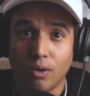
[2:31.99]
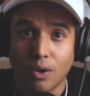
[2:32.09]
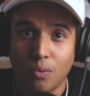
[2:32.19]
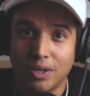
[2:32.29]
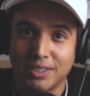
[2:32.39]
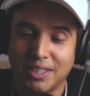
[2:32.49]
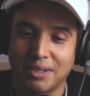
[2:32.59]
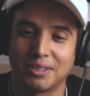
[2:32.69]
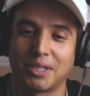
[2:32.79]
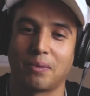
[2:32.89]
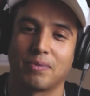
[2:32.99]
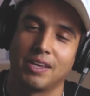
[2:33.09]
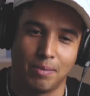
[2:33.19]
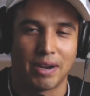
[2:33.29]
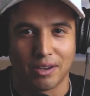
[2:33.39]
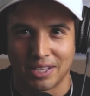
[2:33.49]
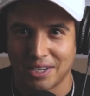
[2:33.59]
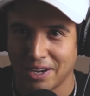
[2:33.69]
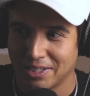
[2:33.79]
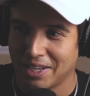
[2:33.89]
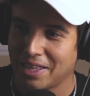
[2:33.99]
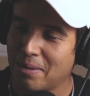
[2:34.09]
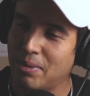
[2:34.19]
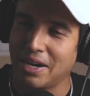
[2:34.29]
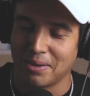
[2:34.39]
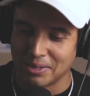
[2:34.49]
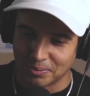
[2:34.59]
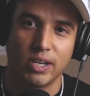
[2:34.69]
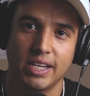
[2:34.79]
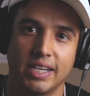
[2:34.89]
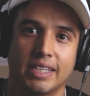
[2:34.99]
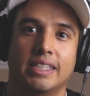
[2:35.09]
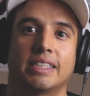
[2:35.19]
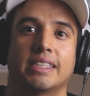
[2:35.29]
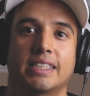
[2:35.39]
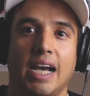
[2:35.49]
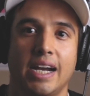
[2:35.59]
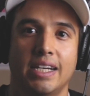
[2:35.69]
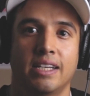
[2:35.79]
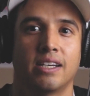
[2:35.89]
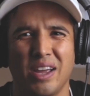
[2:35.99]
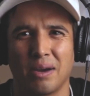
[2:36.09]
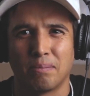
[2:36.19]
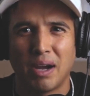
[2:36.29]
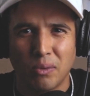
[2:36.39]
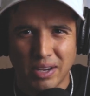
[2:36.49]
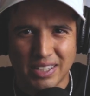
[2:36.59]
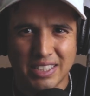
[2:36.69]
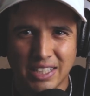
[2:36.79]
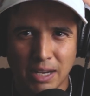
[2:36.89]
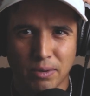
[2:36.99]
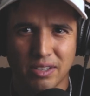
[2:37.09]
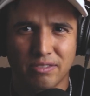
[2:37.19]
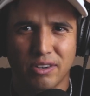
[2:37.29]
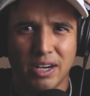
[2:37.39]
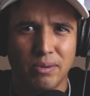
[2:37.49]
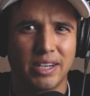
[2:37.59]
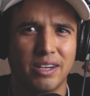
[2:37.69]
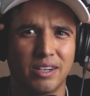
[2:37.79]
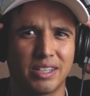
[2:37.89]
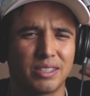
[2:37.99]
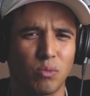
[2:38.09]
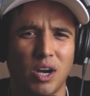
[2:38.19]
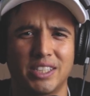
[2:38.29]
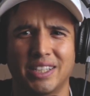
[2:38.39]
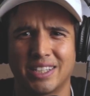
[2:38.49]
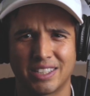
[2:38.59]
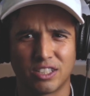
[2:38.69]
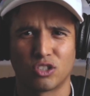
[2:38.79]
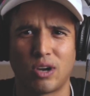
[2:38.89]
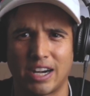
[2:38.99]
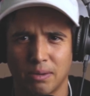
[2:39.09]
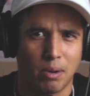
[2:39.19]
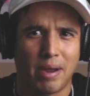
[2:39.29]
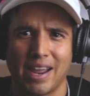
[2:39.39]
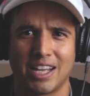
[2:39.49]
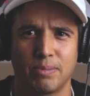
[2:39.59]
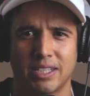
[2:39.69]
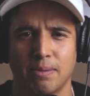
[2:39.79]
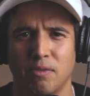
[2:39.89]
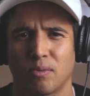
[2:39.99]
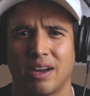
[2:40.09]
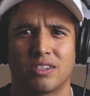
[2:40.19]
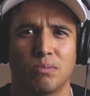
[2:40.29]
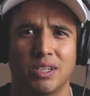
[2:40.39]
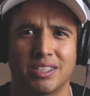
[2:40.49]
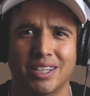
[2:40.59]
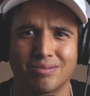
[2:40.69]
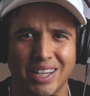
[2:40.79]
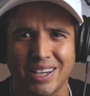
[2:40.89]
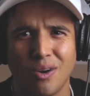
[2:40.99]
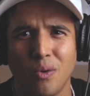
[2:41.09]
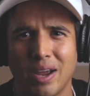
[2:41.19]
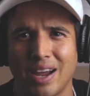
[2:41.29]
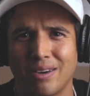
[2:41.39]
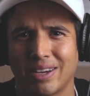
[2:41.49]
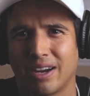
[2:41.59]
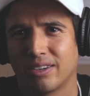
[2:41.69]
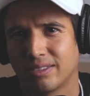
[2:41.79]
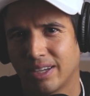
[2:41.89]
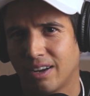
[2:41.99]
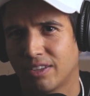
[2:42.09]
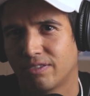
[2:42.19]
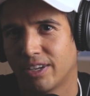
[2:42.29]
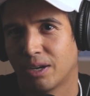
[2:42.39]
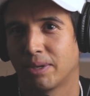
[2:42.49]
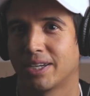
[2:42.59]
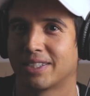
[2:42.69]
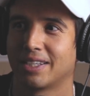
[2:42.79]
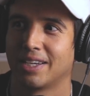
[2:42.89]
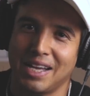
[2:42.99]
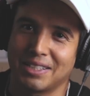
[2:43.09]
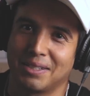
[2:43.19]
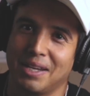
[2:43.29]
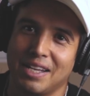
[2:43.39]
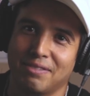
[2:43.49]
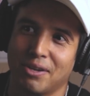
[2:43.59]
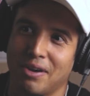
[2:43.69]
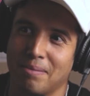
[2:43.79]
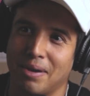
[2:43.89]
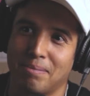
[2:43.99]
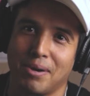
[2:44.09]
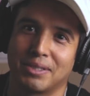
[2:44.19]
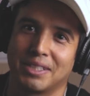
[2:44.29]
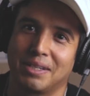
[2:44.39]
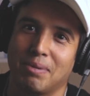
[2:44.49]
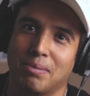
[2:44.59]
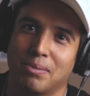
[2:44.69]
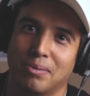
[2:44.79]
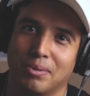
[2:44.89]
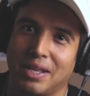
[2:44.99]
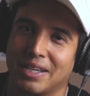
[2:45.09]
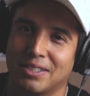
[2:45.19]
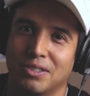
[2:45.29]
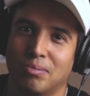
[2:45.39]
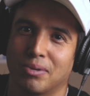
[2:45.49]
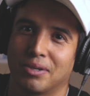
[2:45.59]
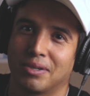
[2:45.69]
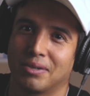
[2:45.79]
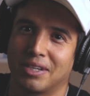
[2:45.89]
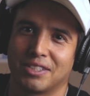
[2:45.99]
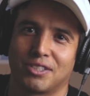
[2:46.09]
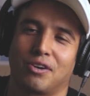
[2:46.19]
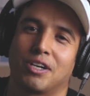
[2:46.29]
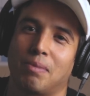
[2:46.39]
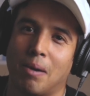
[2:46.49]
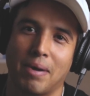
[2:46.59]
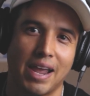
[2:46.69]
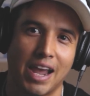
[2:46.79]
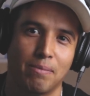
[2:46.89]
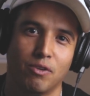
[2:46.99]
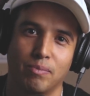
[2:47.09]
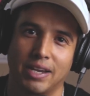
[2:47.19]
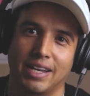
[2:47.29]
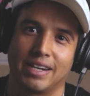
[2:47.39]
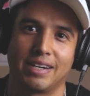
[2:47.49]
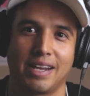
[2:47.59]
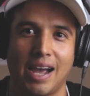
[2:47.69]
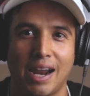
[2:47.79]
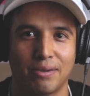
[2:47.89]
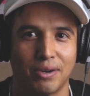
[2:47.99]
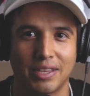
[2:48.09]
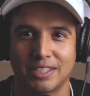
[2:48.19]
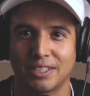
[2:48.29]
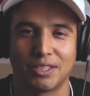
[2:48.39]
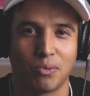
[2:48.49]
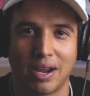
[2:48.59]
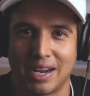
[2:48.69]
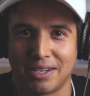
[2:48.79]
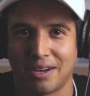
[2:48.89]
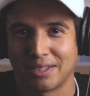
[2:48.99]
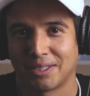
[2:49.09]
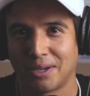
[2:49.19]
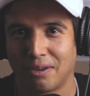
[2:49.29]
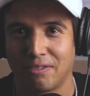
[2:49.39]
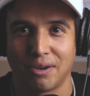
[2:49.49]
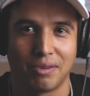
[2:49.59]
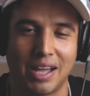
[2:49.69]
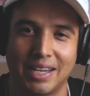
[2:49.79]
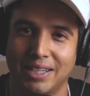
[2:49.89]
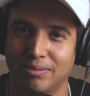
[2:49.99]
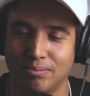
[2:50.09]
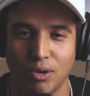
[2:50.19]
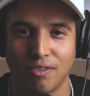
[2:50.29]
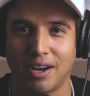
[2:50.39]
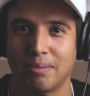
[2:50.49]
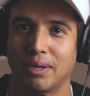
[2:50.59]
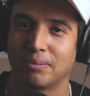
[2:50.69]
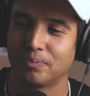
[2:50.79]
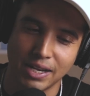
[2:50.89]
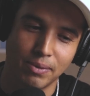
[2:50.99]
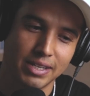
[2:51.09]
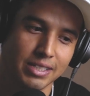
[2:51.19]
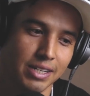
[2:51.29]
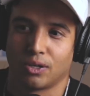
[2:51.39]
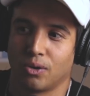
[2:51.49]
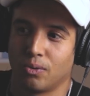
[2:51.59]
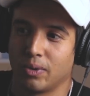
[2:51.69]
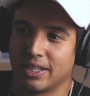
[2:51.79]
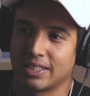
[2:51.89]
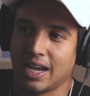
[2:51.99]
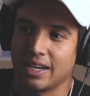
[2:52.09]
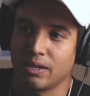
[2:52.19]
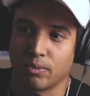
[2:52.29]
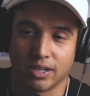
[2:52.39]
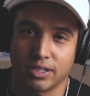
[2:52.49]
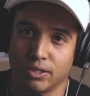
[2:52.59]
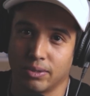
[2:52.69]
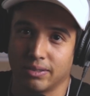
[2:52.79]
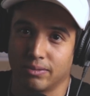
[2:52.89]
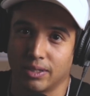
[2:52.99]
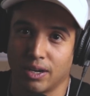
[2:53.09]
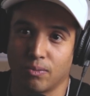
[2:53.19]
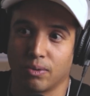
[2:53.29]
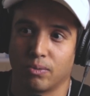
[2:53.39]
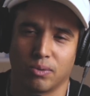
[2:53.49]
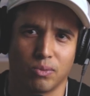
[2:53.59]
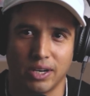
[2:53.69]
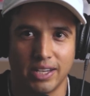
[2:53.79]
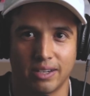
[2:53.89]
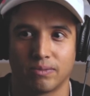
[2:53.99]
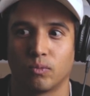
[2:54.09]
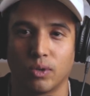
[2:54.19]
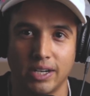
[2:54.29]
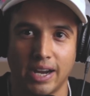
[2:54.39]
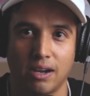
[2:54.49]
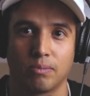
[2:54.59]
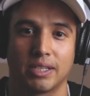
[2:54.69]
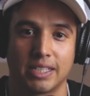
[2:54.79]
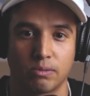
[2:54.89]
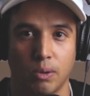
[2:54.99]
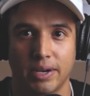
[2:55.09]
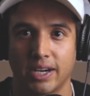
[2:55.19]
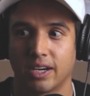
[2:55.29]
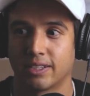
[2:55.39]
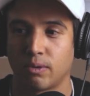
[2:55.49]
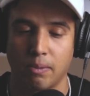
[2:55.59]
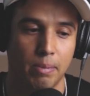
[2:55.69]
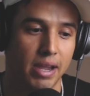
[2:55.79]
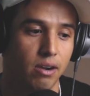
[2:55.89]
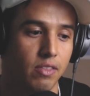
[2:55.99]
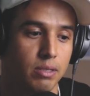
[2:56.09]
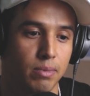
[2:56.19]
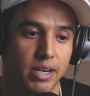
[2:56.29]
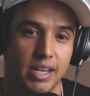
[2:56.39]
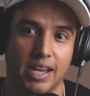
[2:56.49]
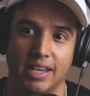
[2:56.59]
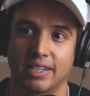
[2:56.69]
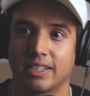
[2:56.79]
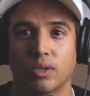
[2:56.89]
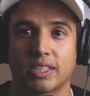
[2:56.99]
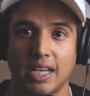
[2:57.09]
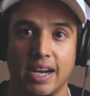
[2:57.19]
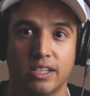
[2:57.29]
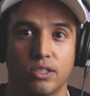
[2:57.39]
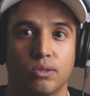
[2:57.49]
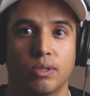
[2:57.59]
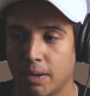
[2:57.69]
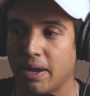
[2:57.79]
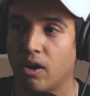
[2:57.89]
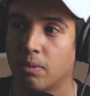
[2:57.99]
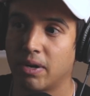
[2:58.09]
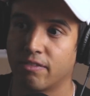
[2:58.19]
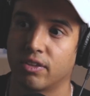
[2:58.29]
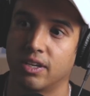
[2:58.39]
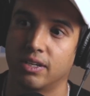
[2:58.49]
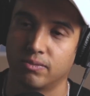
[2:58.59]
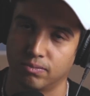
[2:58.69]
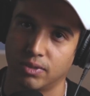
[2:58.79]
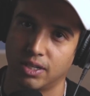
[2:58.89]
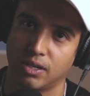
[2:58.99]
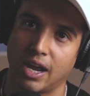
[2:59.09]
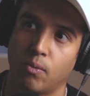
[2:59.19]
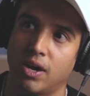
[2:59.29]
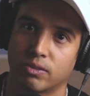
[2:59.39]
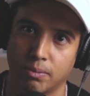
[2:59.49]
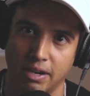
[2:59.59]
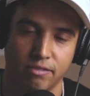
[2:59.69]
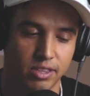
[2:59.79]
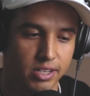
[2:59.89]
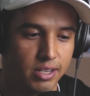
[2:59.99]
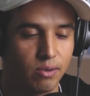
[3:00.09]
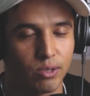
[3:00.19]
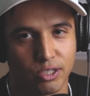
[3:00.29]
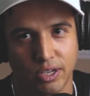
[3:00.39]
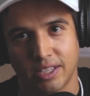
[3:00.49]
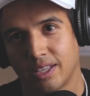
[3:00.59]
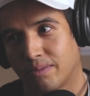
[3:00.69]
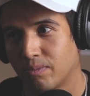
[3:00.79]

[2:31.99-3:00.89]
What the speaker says: YOLO once, so I know that's not how you say that, but anyways, we decided. Oh yeah, by the way, disclaimer, for anyone here is watching and is distracted by my hands because I move around too much, like, then go away. I don't care, get off this video, because last video I posted, people were like super concerned about my hand movement, and I don't know, that's just the way I talk. So if you don't like it, move on. But anyways, so we decided that we're gonna do it. We're in now, because that's why we're here. That's why we paid all this money, and we're excited to. We didn't pay all the money for the ayahuasca, we paid for the retreat. The